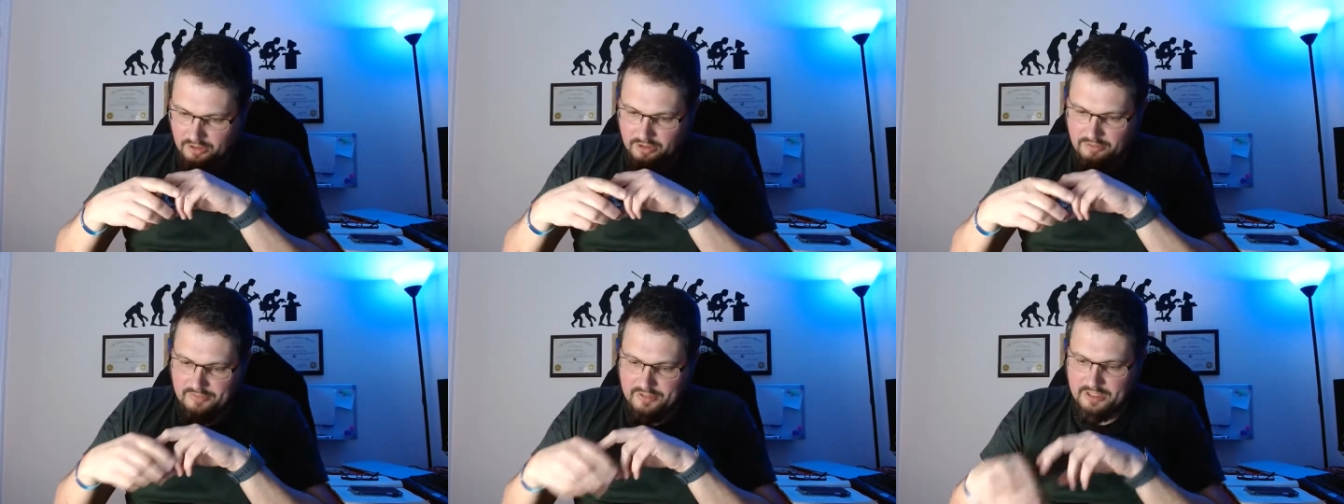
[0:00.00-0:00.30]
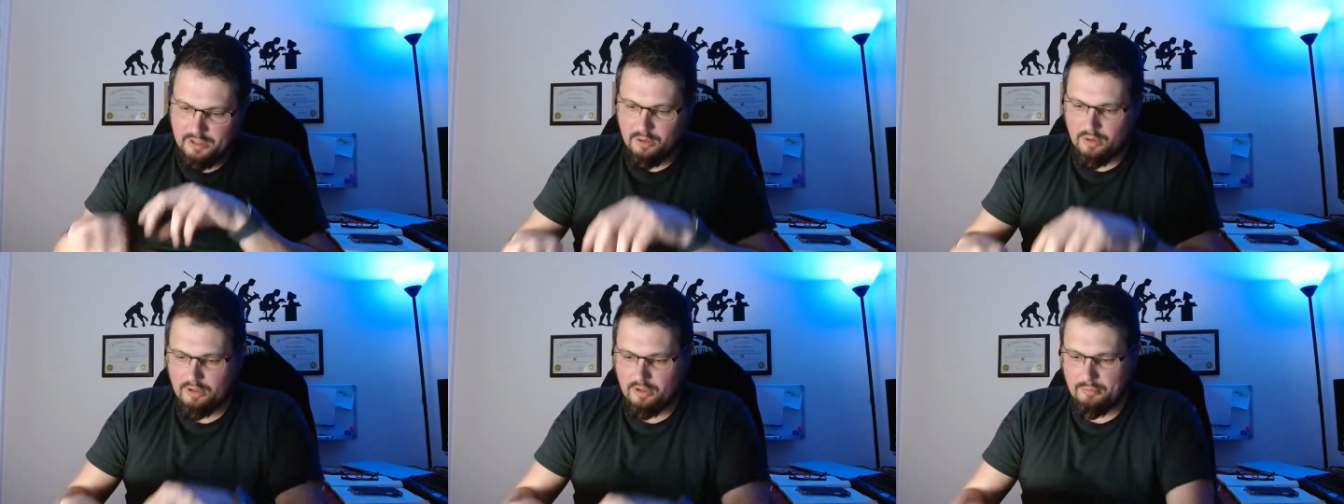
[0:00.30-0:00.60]
a
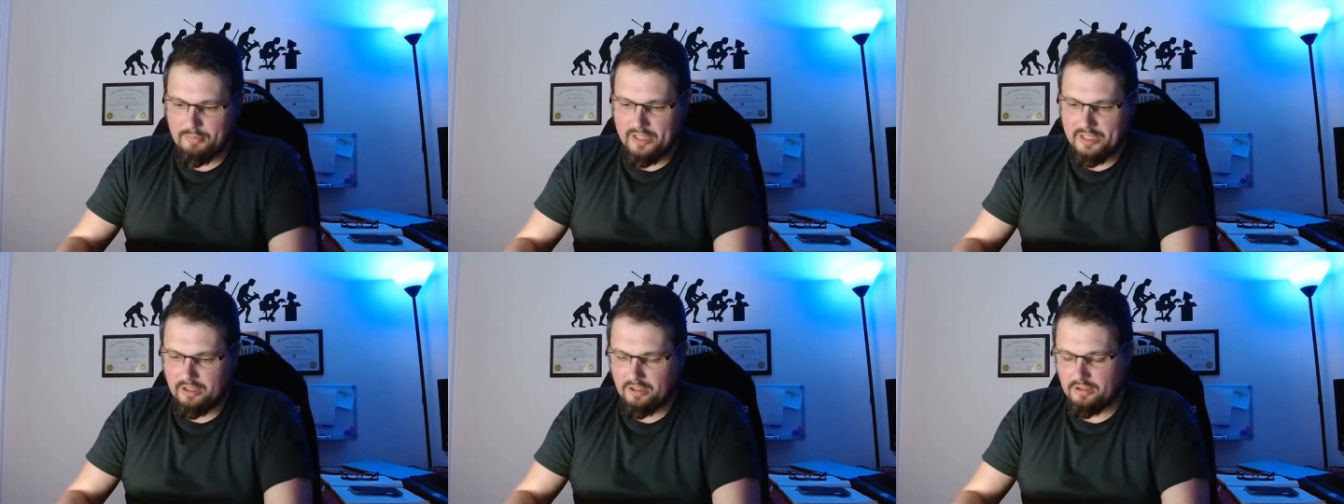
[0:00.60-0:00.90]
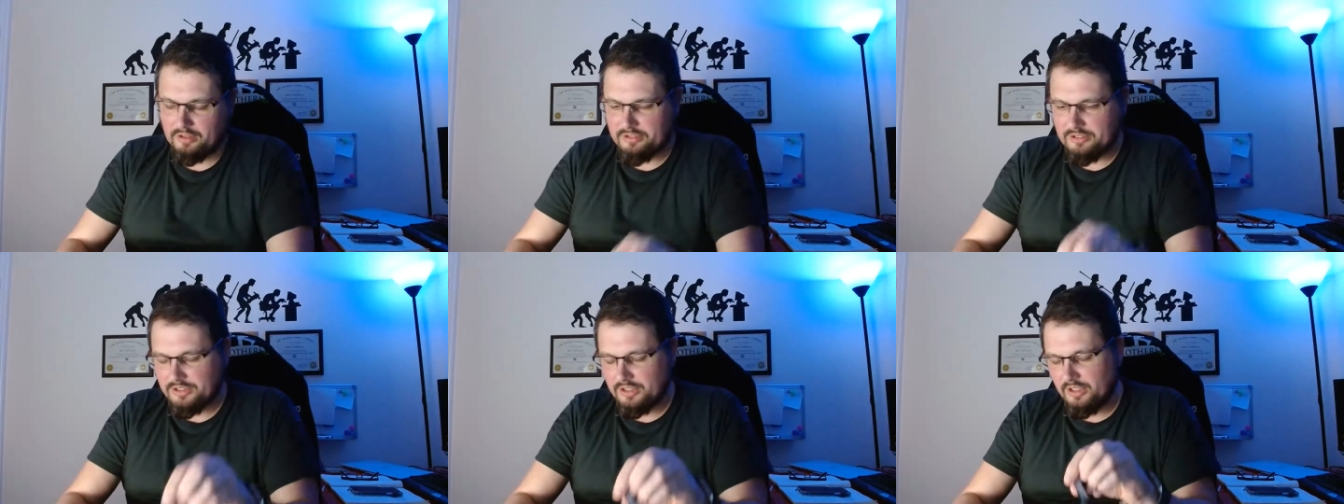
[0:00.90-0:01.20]
video on
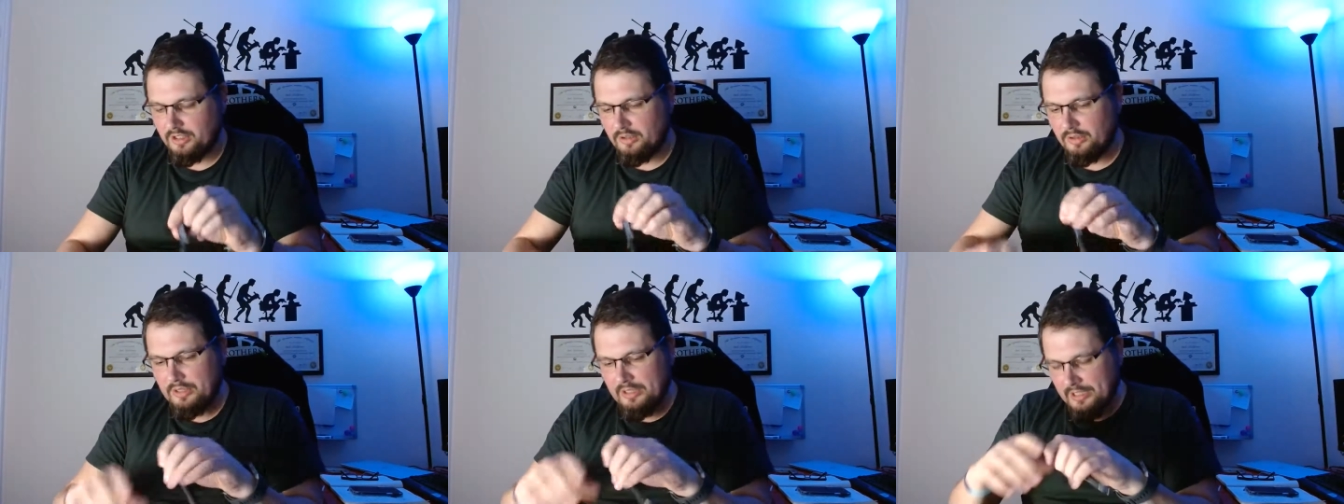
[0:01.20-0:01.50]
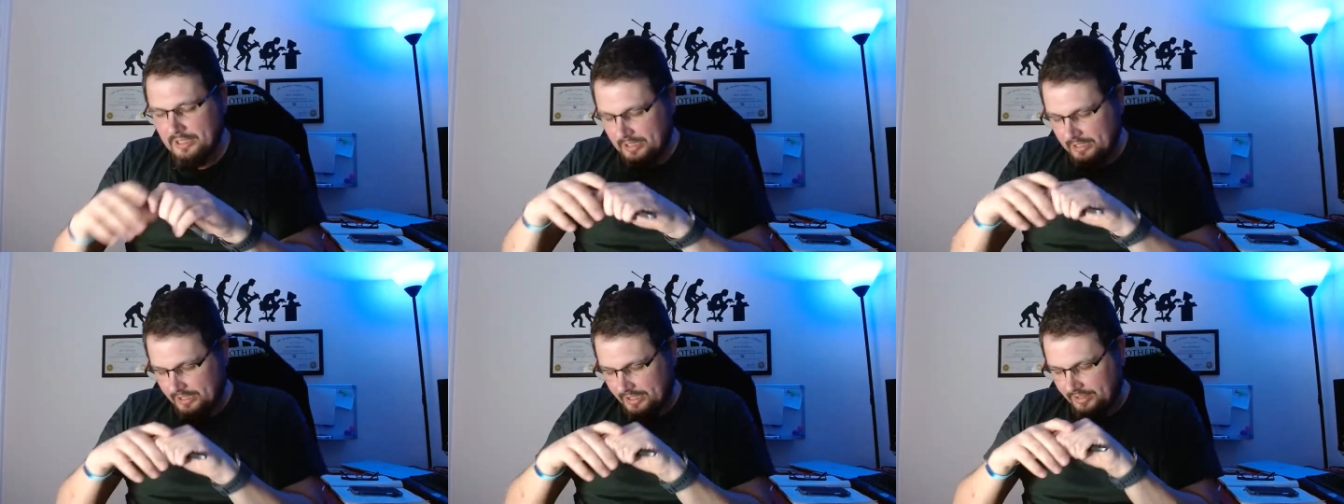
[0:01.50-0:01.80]
Omegle, so
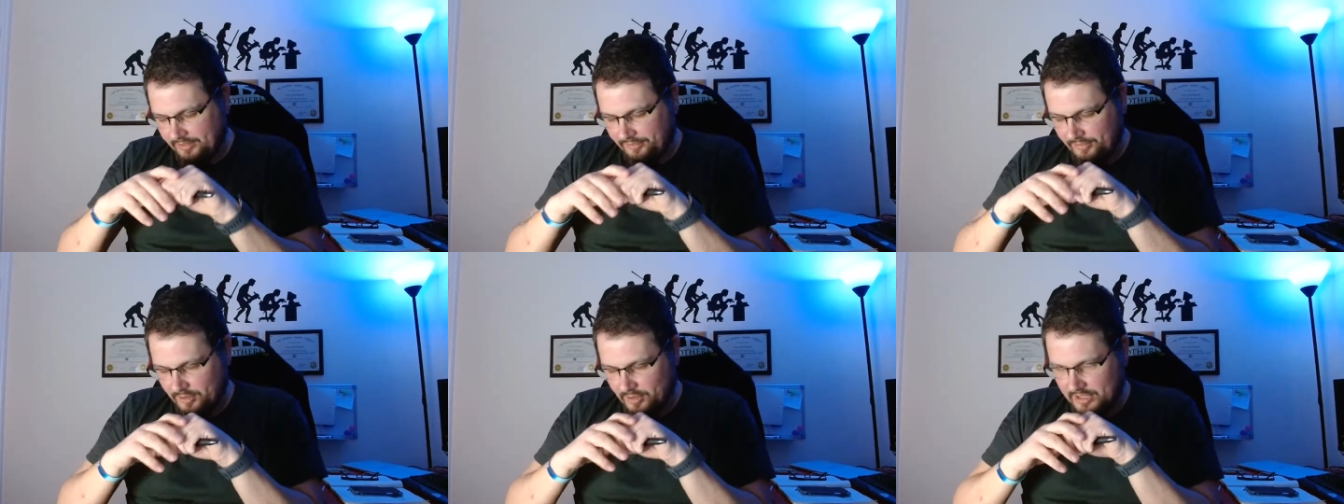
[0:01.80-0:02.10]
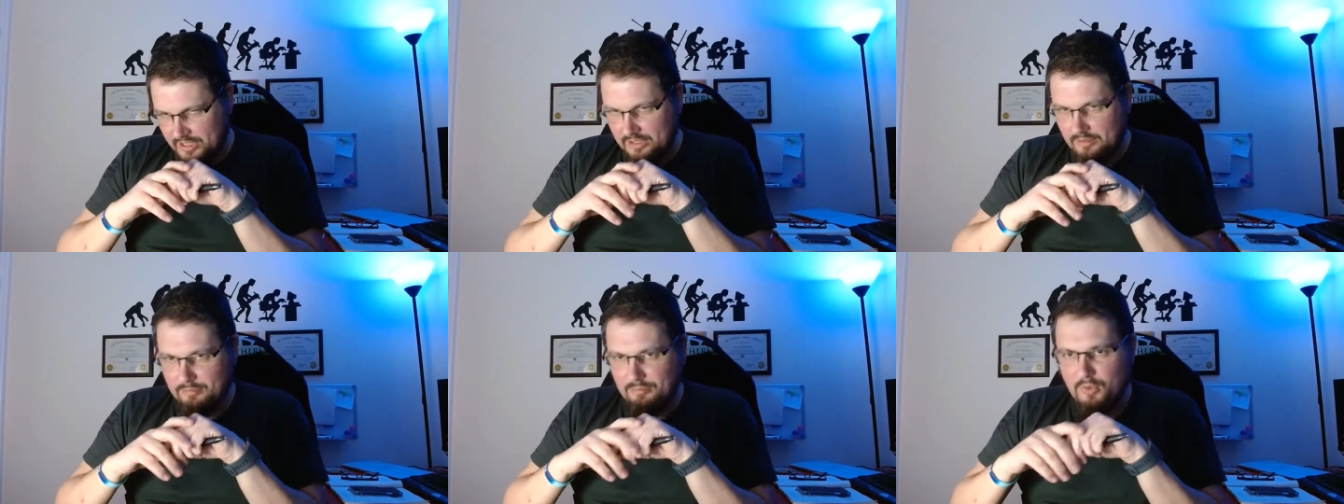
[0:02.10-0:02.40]
if you
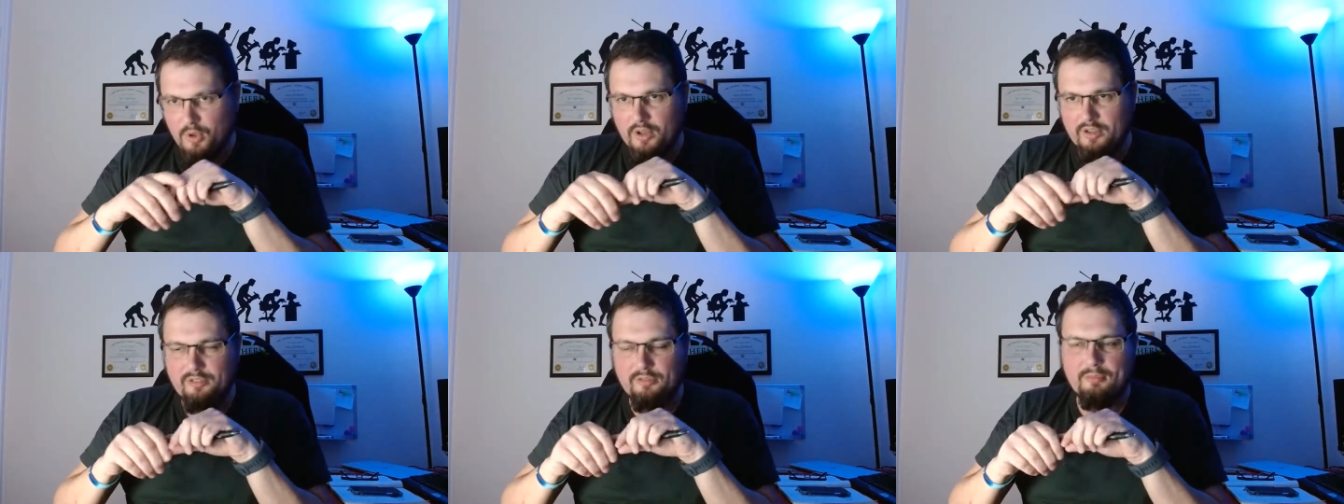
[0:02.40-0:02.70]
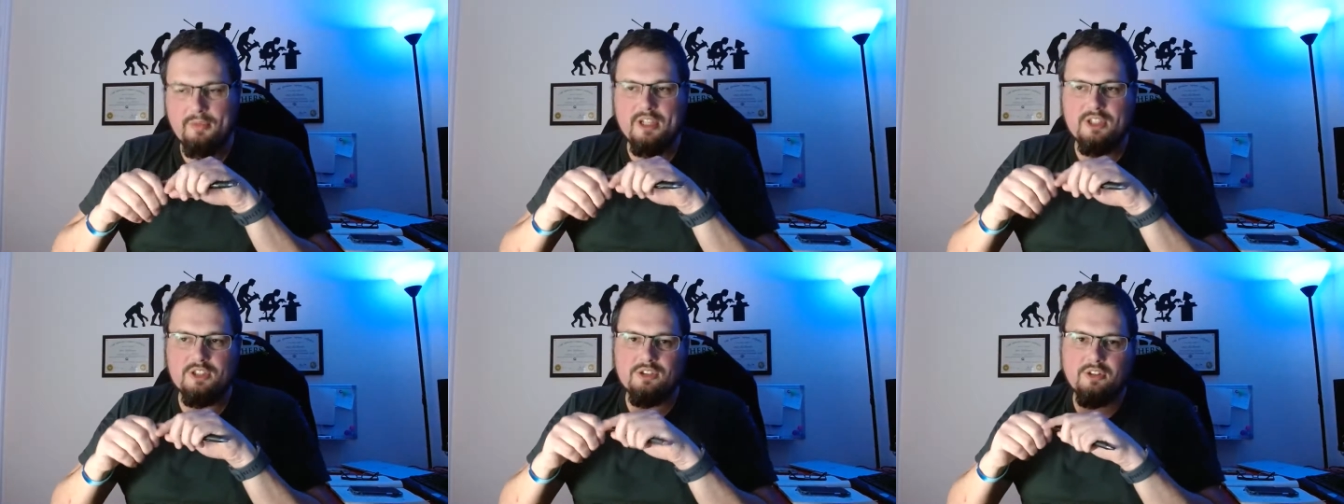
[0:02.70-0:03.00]
need more
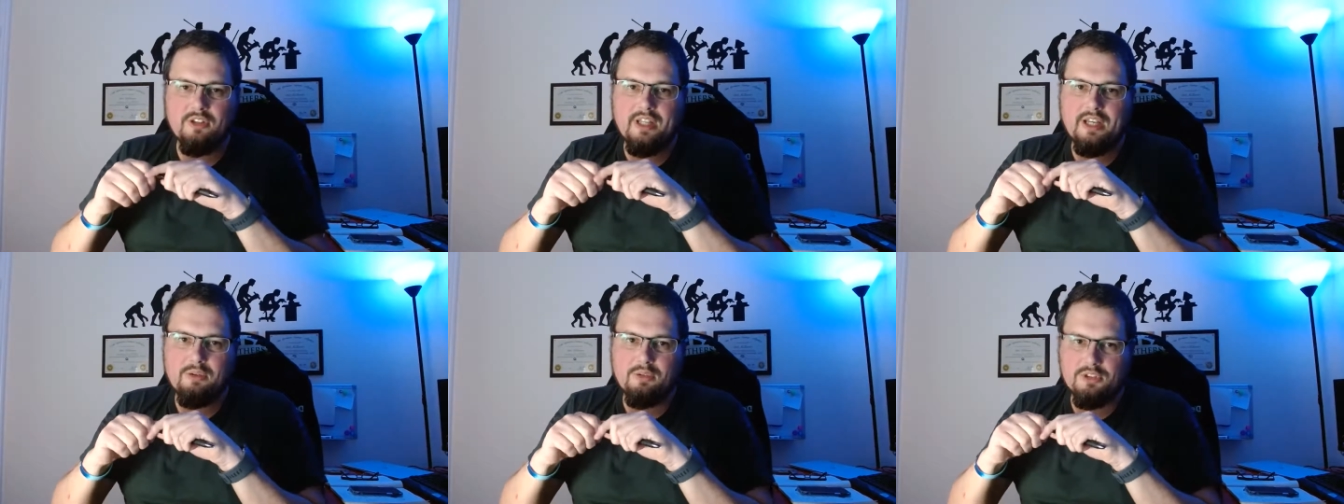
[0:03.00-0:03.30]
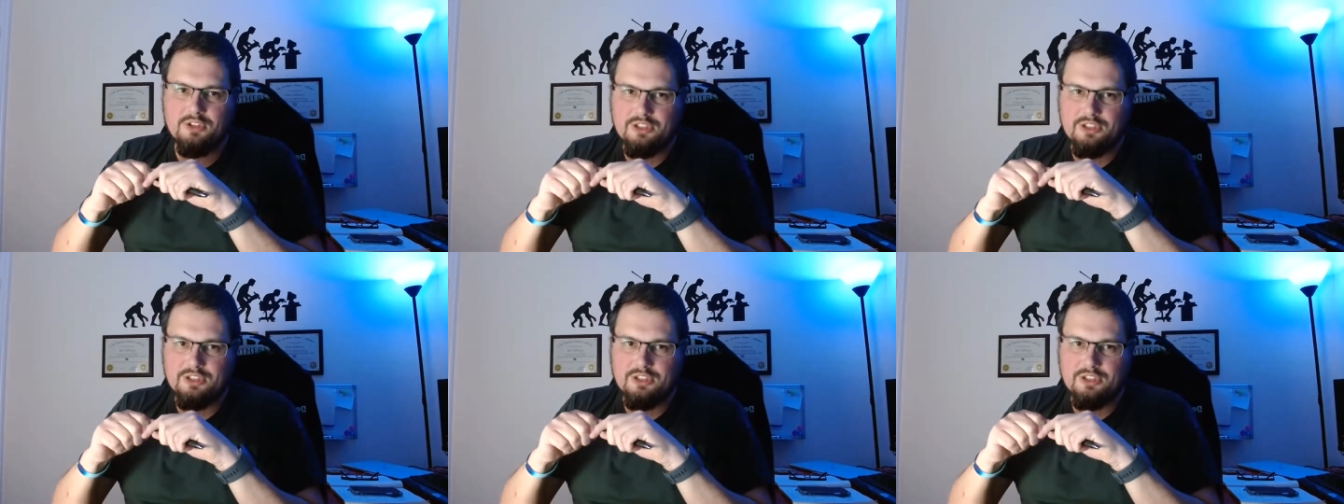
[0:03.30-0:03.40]
information on that one,